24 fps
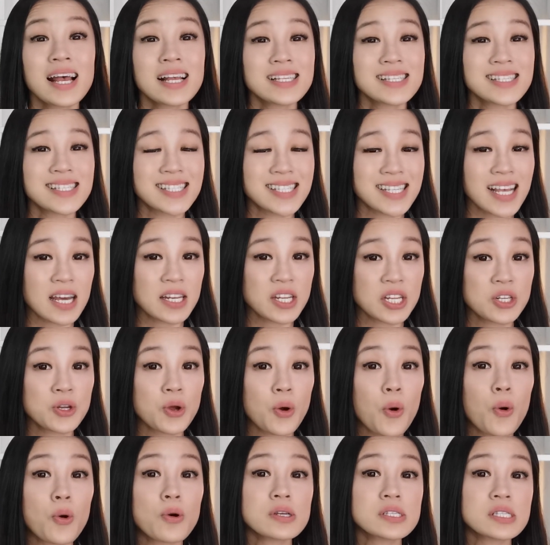Sudden
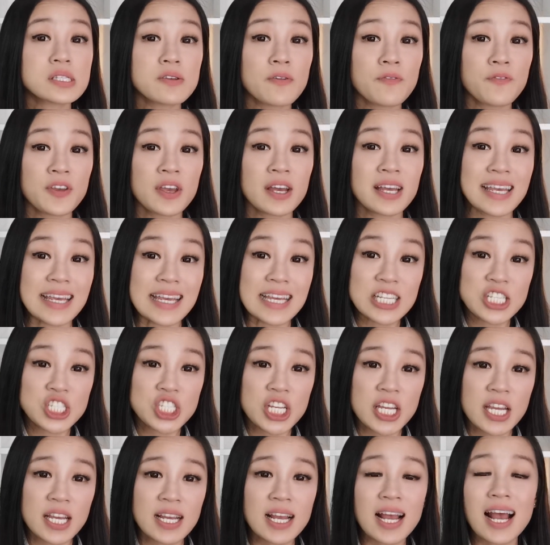or severe
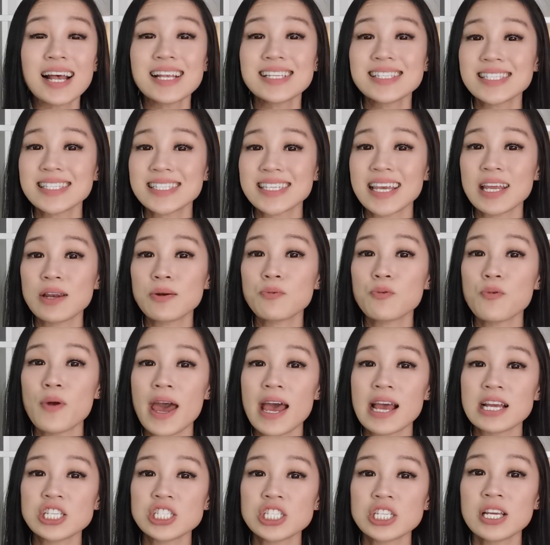itching, skin
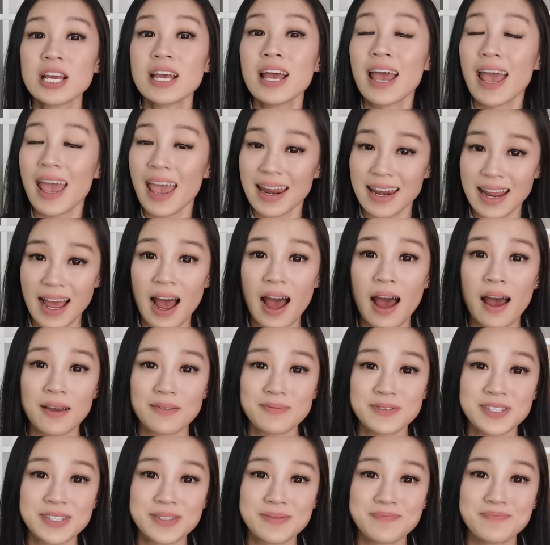rash, and
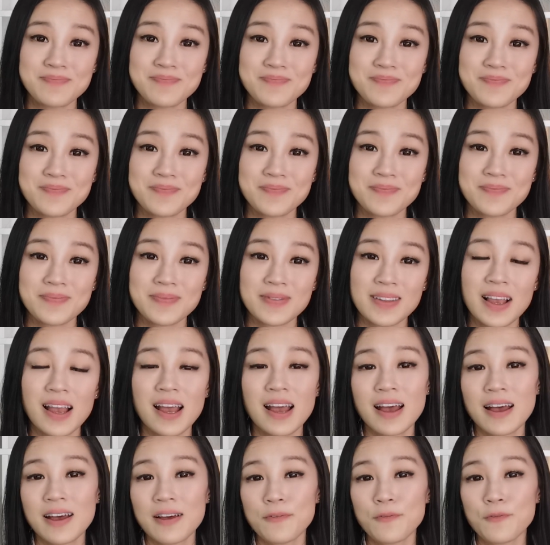hives.
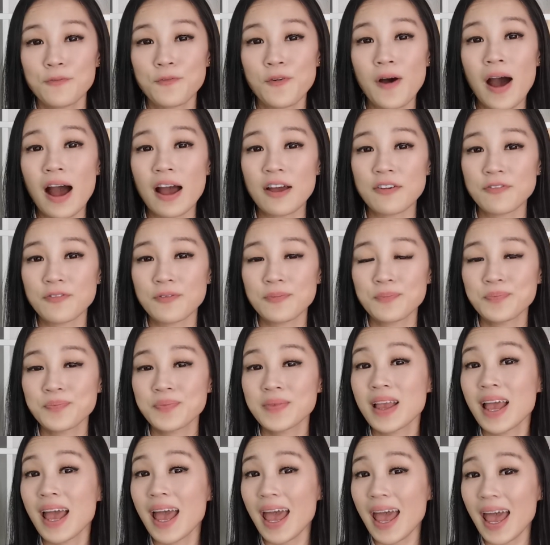5.
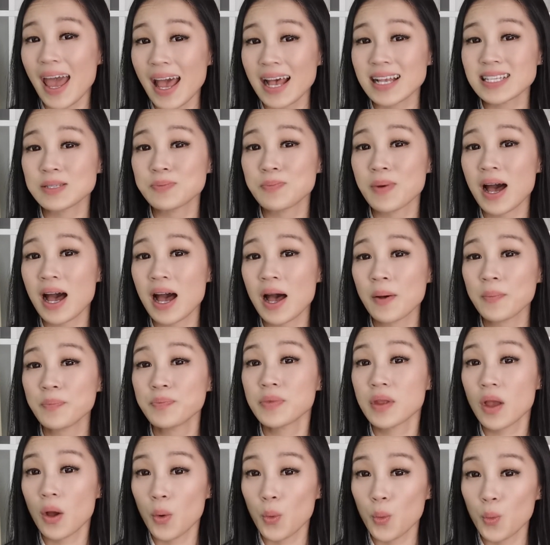Asthma,
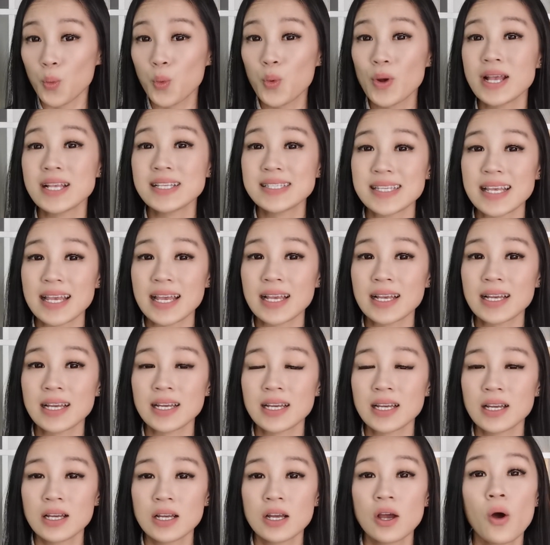wheezing,
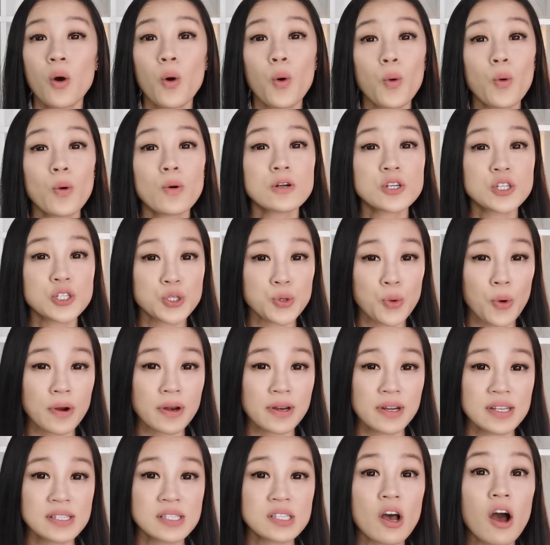or
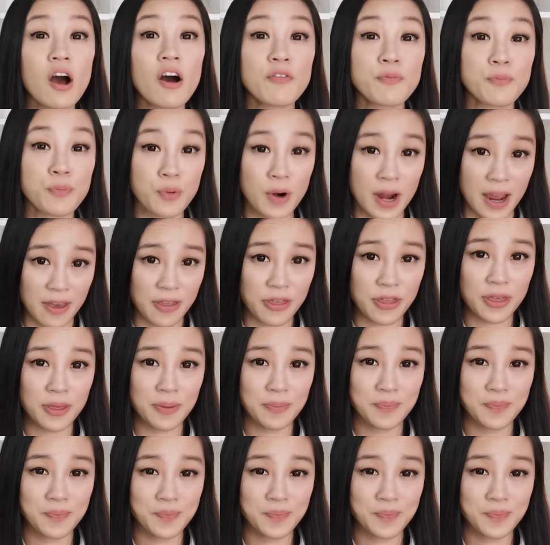shortness of breath.